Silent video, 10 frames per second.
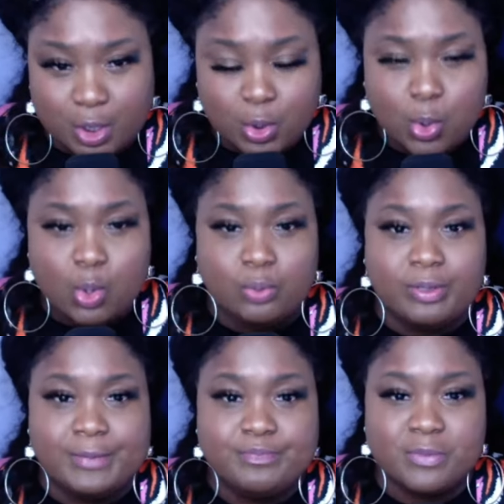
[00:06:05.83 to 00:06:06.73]
the
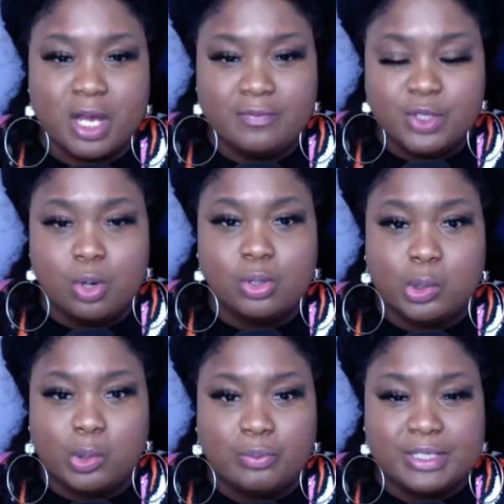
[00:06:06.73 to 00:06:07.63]
glory, of your
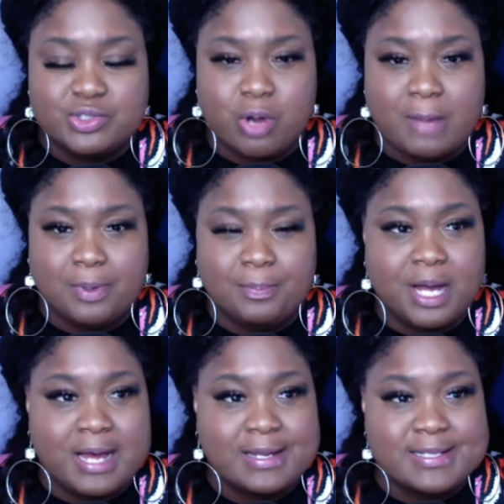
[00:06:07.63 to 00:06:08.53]
glory, drop
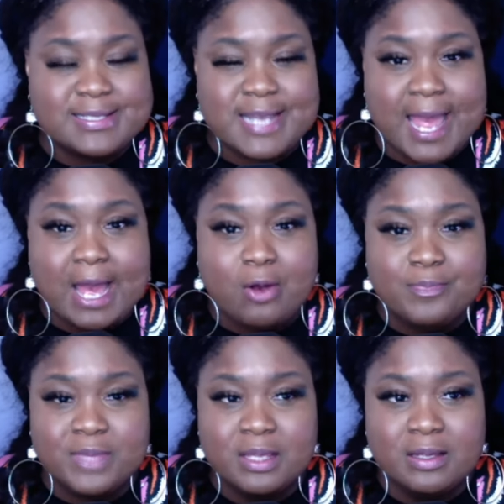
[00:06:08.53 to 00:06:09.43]
upon us now.
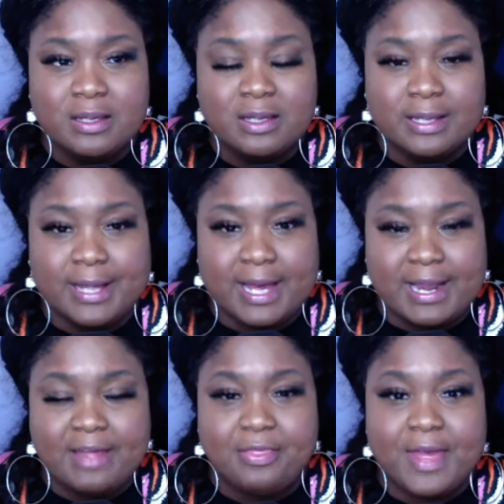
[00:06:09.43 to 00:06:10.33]
And God,
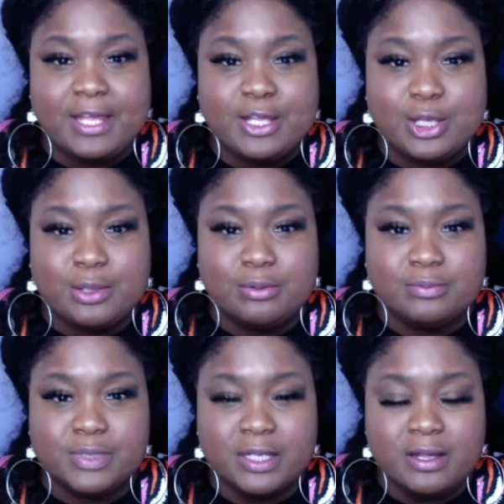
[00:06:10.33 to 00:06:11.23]
I thank
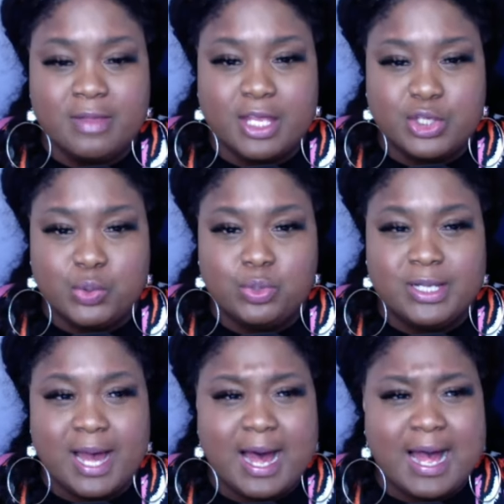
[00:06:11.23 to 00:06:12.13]
you that you
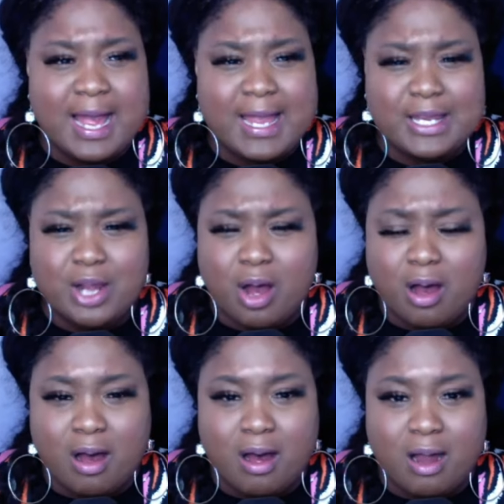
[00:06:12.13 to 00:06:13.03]
guide
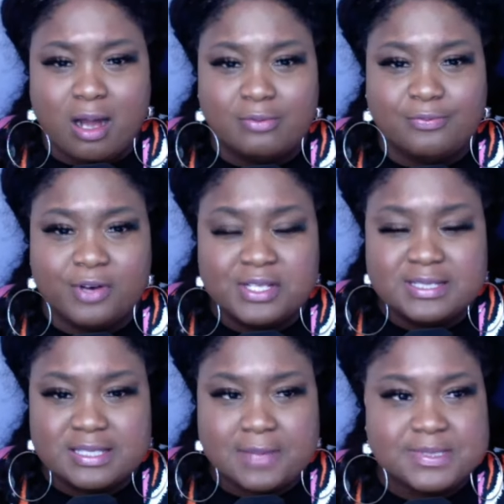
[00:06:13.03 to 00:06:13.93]
our
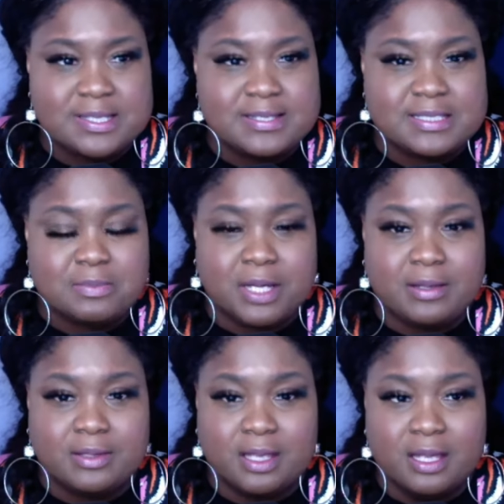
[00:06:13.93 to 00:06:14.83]
footsteps this
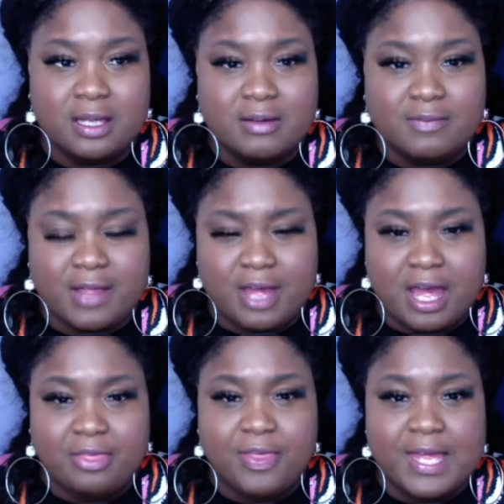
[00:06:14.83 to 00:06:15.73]
month. Father,
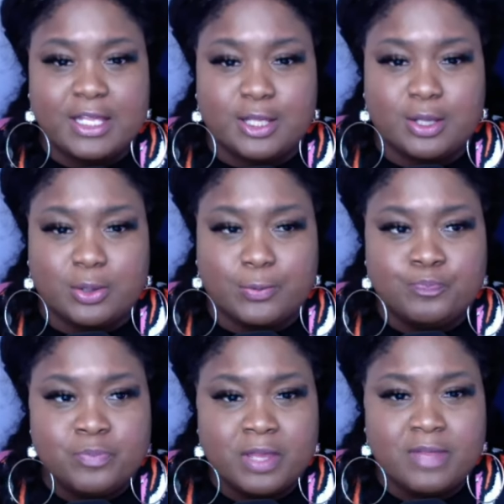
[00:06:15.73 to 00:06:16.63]
I thank you
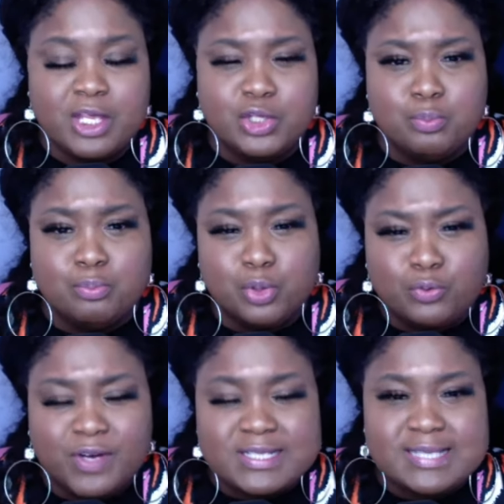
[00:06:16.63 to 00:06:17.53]
that you
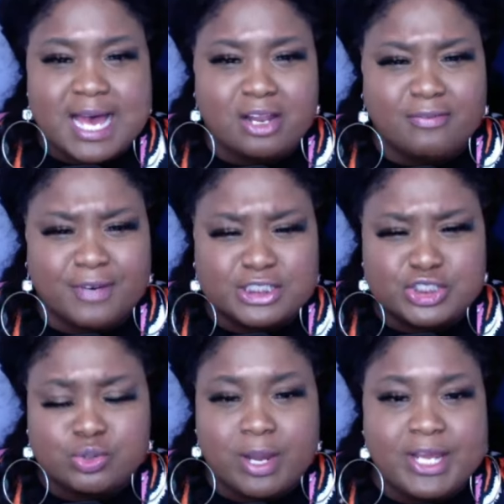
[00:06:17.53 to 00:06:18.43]
move us out of
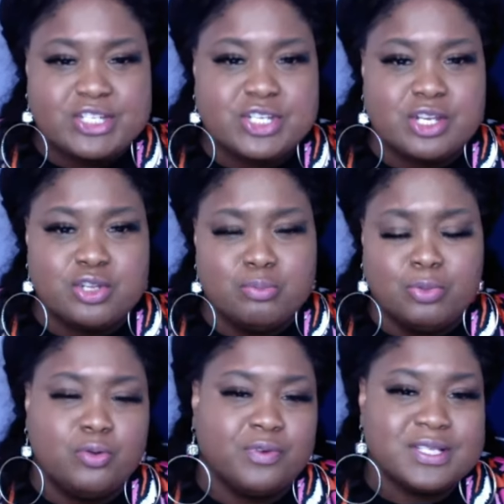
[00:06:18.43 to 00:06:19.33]
frustration, you
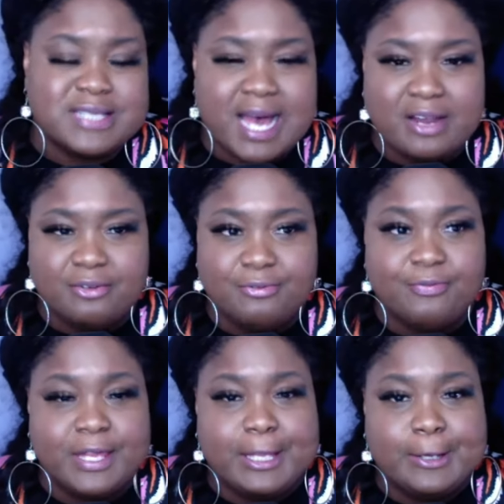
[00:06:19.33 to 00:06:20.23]
move us out of
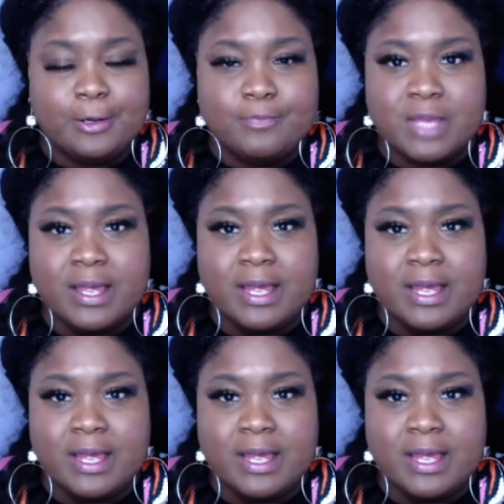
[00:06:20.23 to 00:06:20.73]
fear,